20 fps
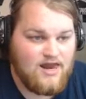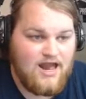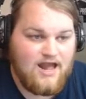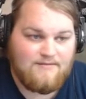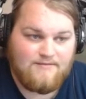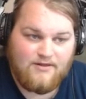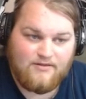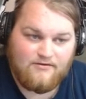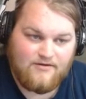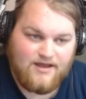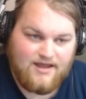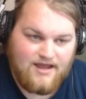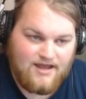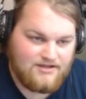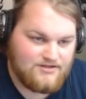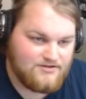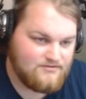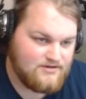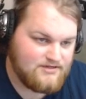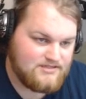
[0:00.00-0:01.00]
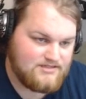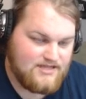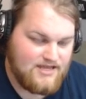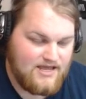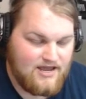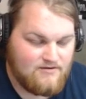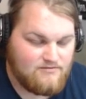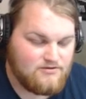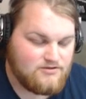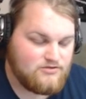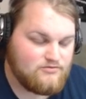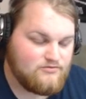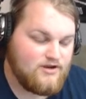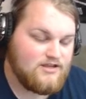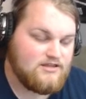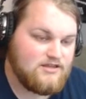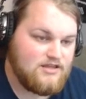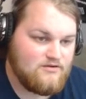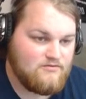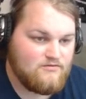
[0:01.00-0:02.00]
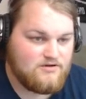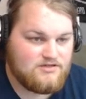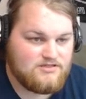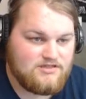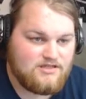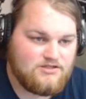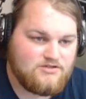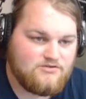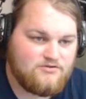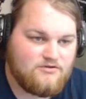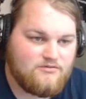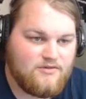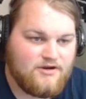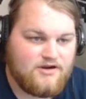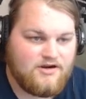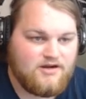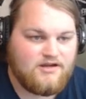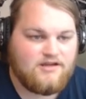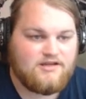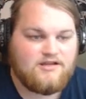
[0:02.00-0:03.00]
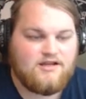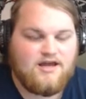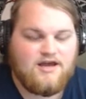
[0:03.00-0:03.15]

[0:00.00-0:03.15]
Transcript: And by the way, I do want to say I was right. They were Central American.